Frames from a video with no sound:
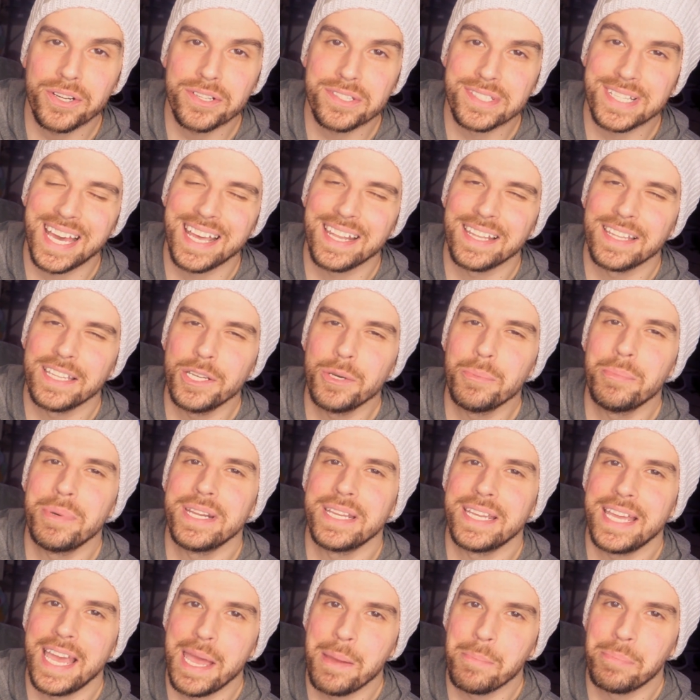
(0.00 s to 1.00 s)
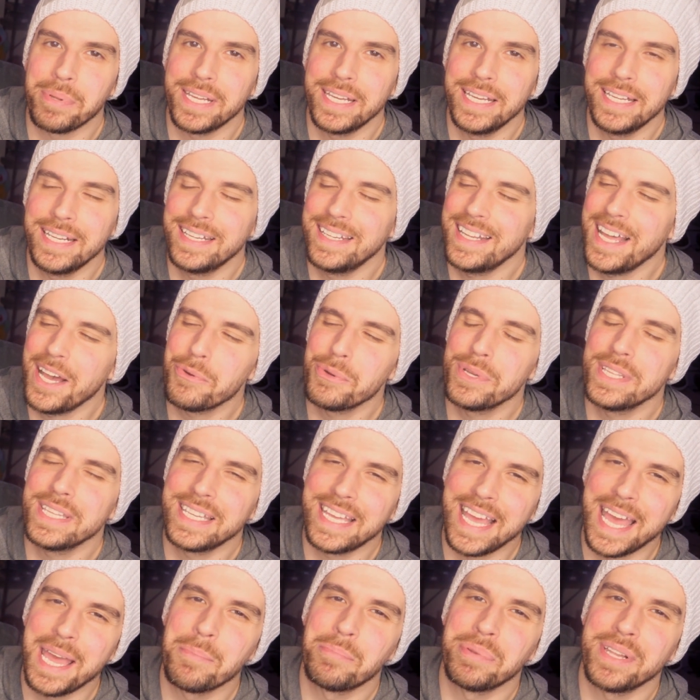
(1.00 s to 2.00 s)
It's got a little bit of gameplay in it. Not really
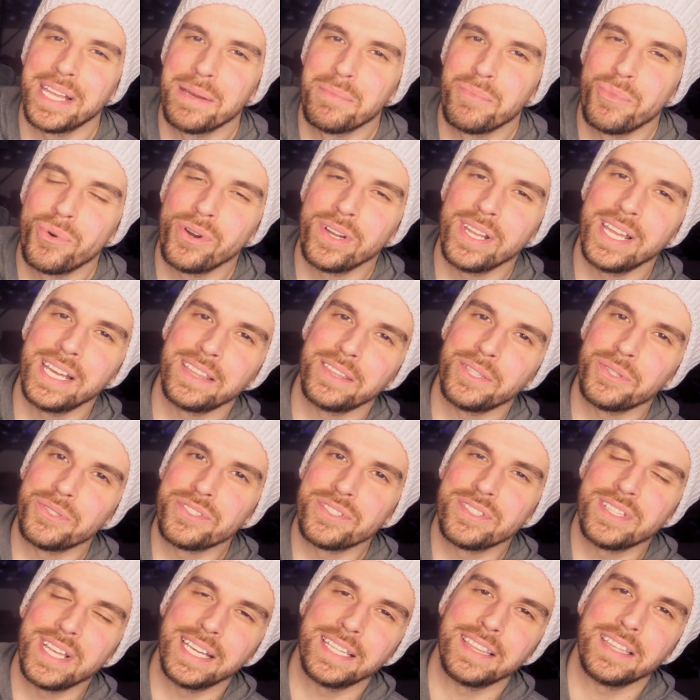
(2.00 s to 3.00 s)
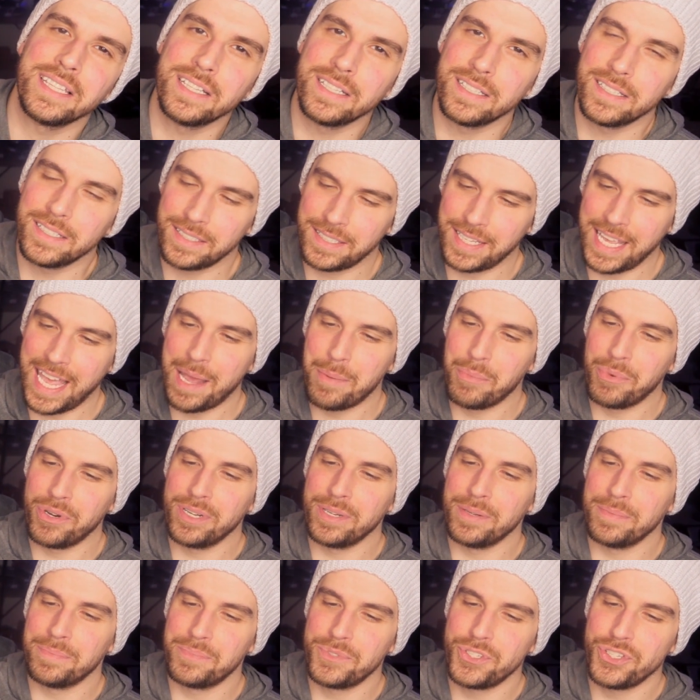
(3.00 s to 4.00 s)
gameplay, more like those, like the
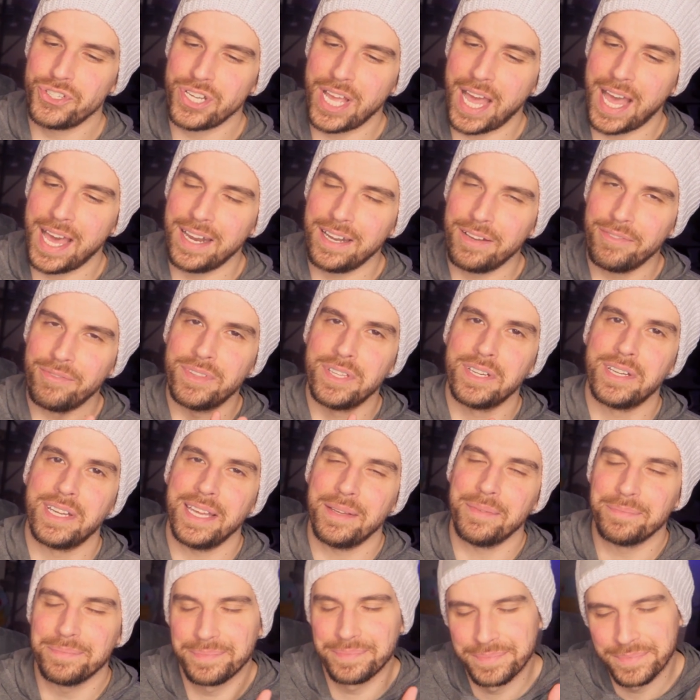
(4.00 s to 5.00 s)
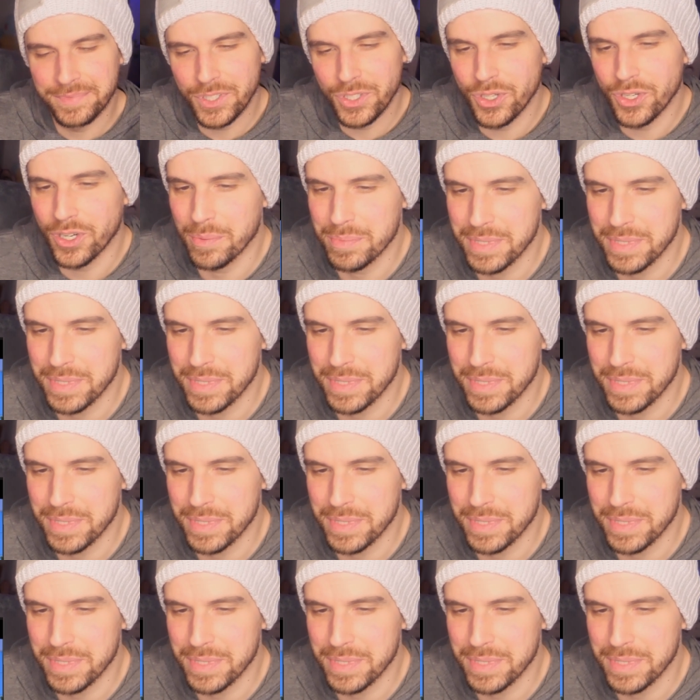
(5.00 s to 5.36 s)
camera shot of the game. You know what I'm